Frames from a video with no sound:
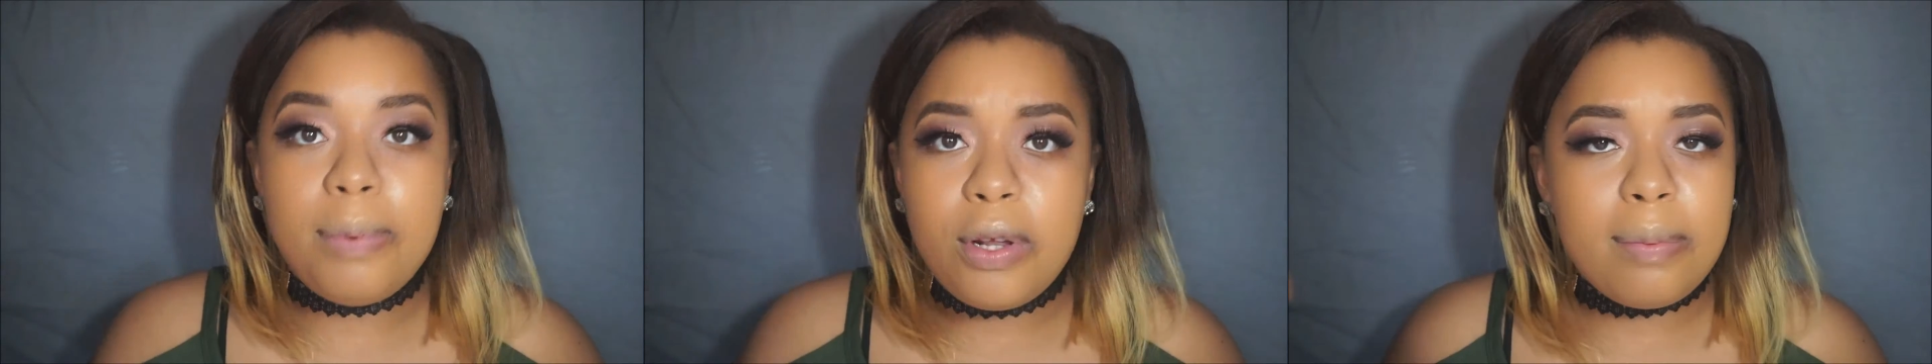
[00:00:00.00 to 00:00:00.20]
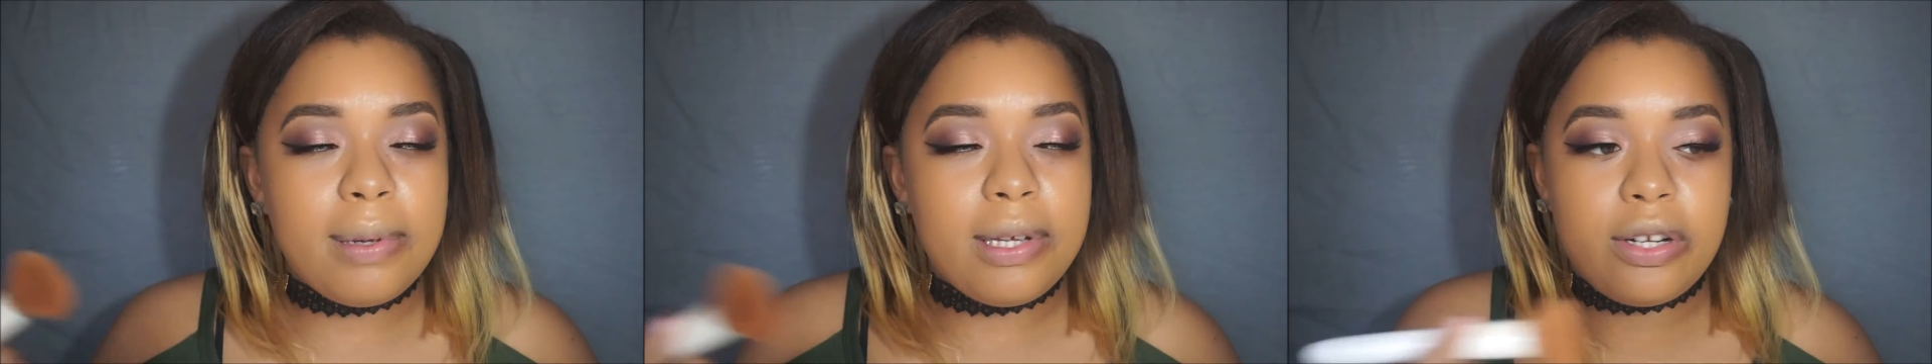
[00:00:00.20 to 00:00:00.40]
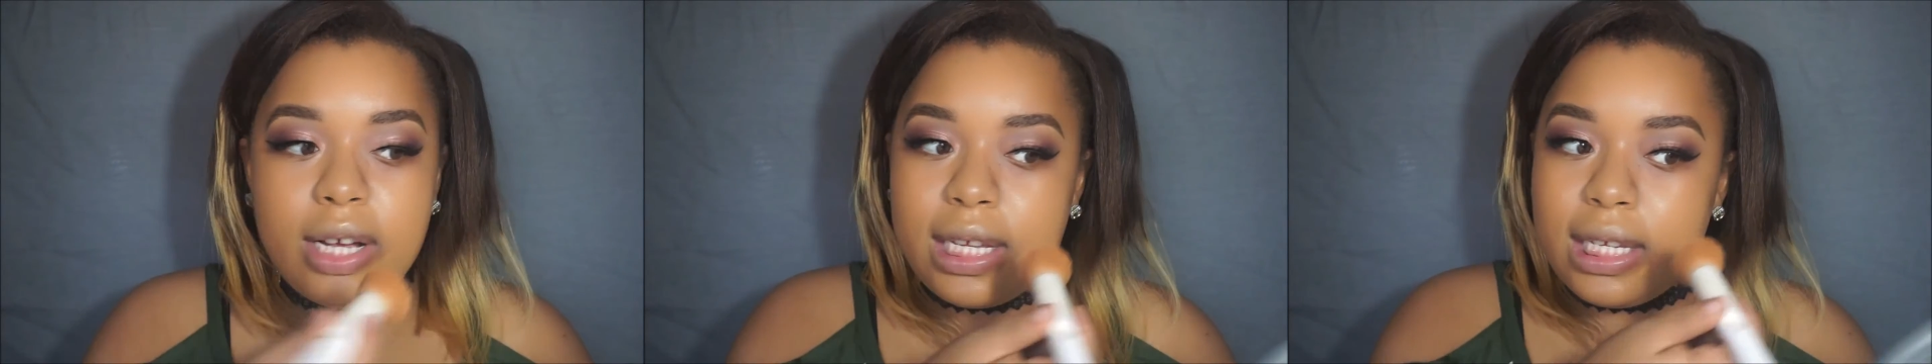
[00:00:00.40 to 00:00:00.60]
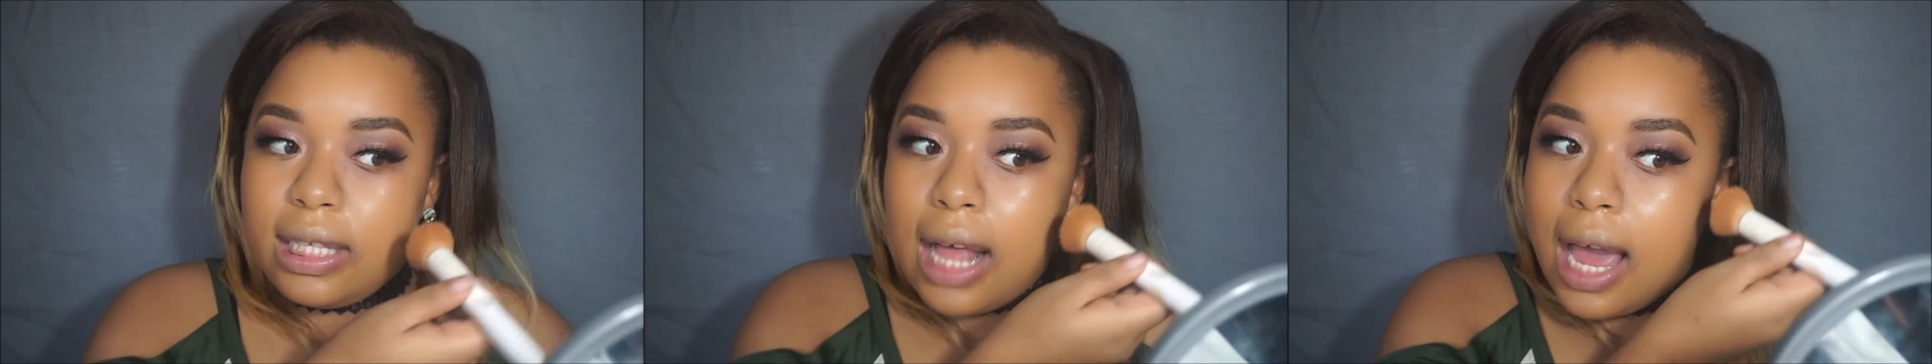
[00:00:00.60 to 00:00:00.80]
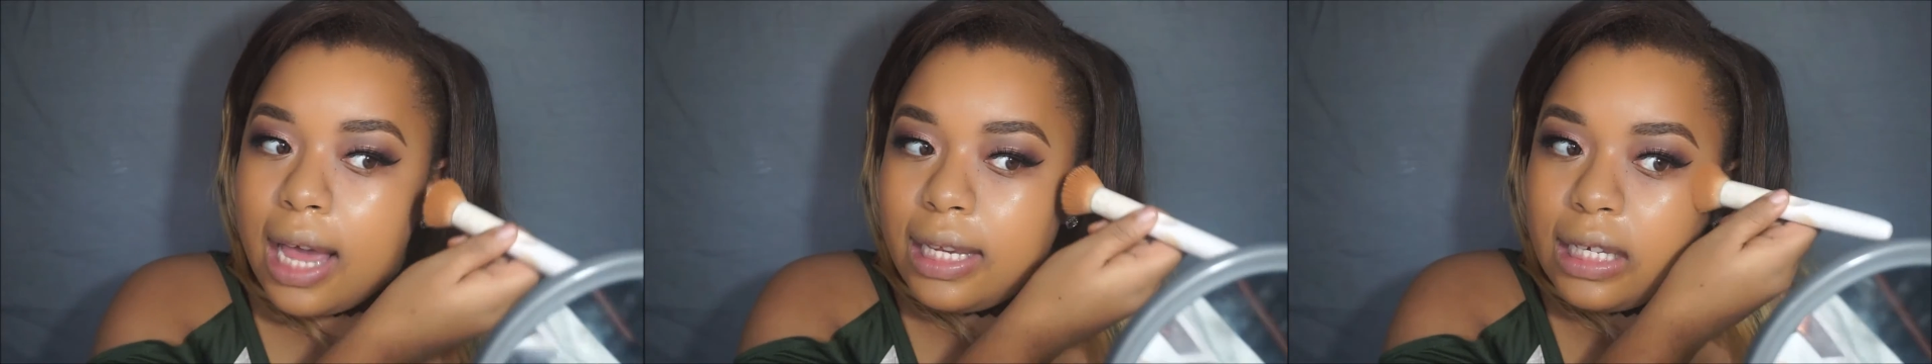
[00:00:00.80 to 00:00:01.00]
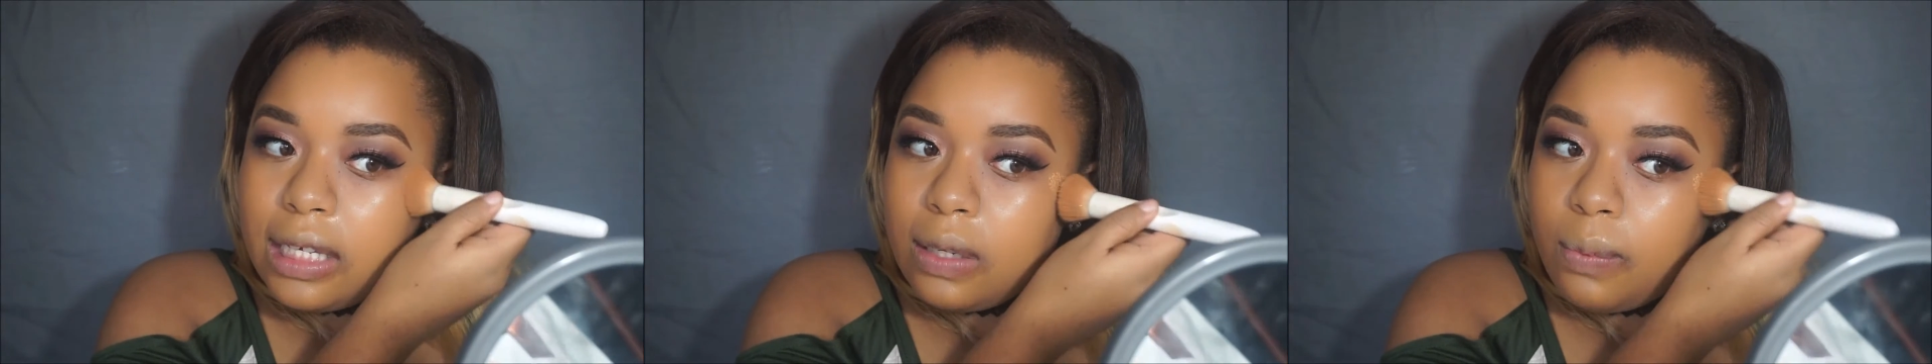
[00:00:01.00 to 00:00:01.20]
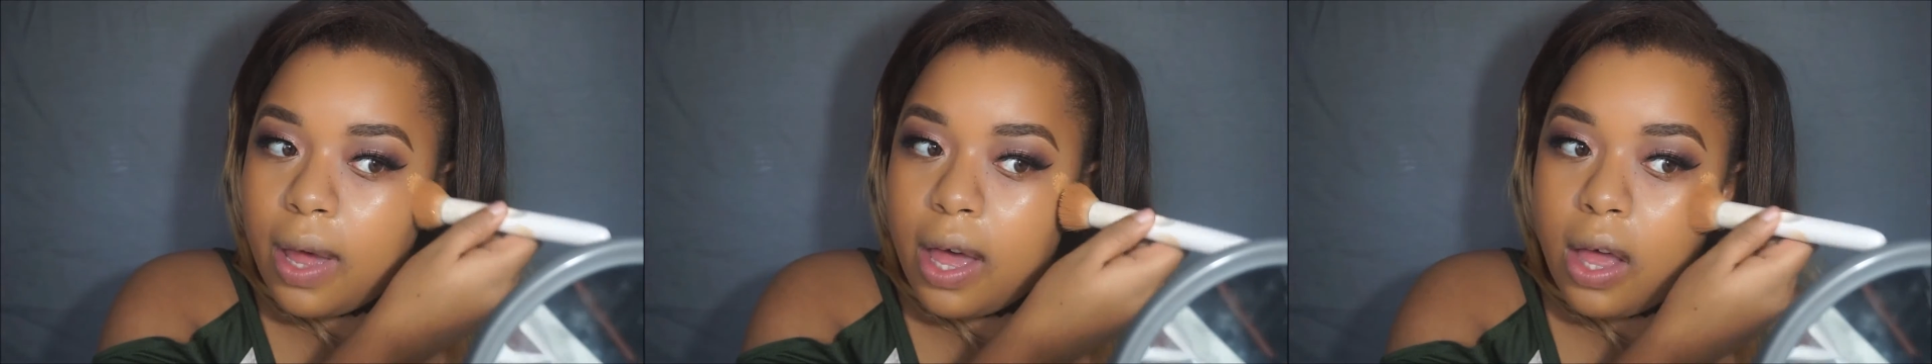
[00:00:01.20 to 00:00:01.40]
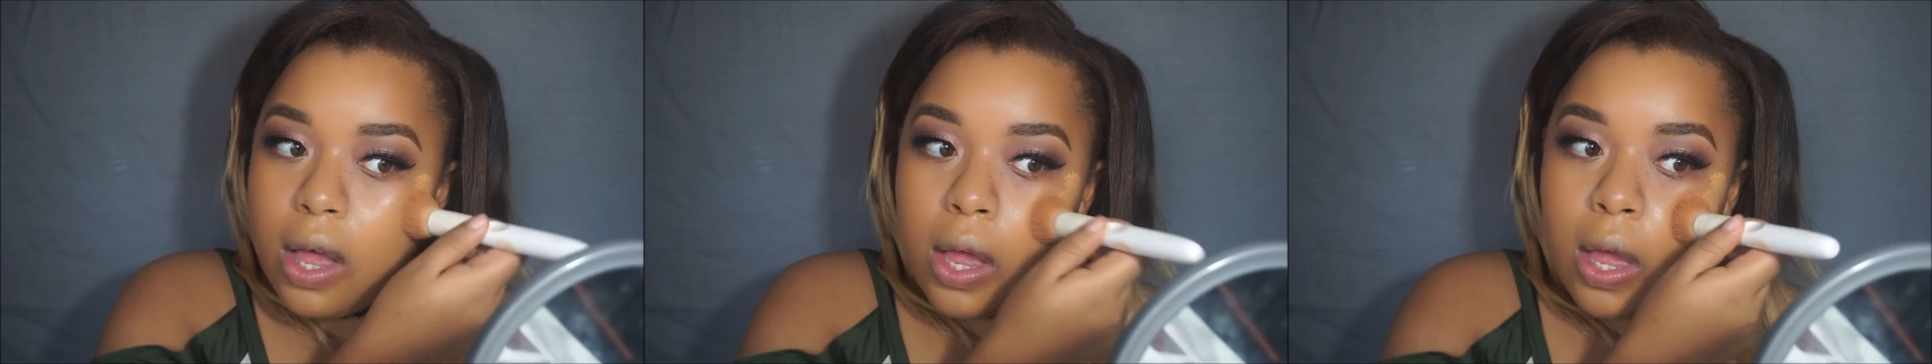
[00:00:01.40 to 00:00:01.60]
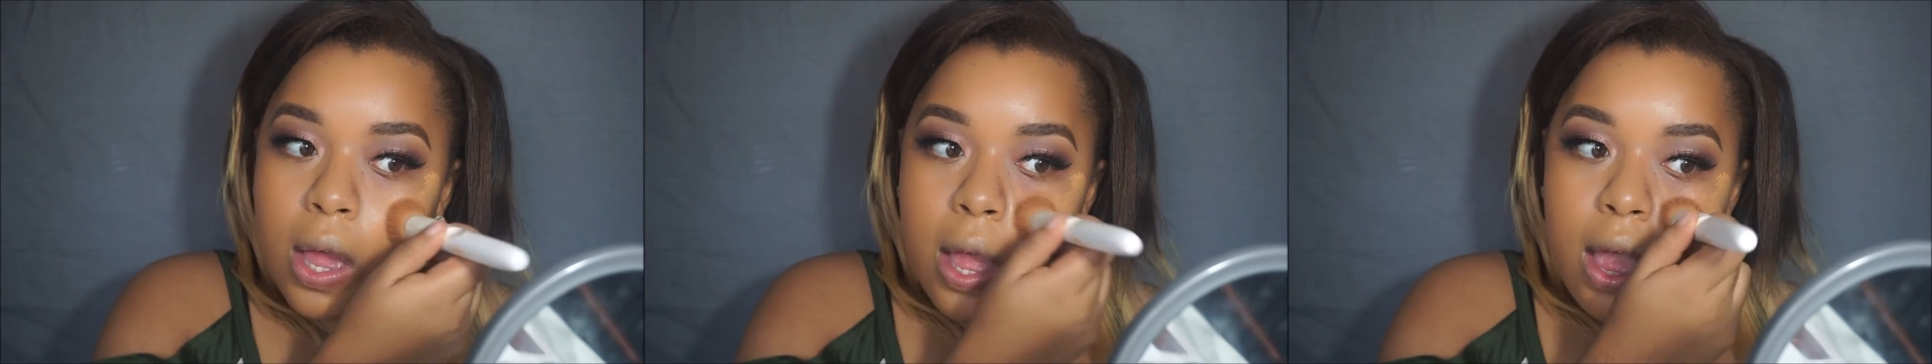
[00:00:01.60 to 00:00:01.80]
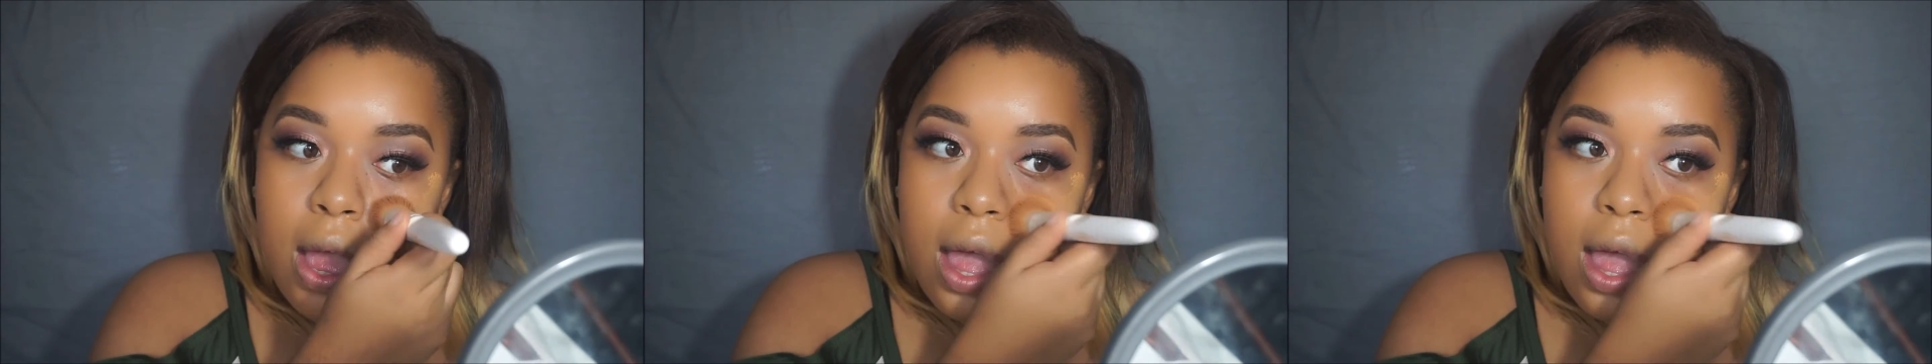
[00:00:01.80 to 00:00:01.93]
Beauty blender is nice as well,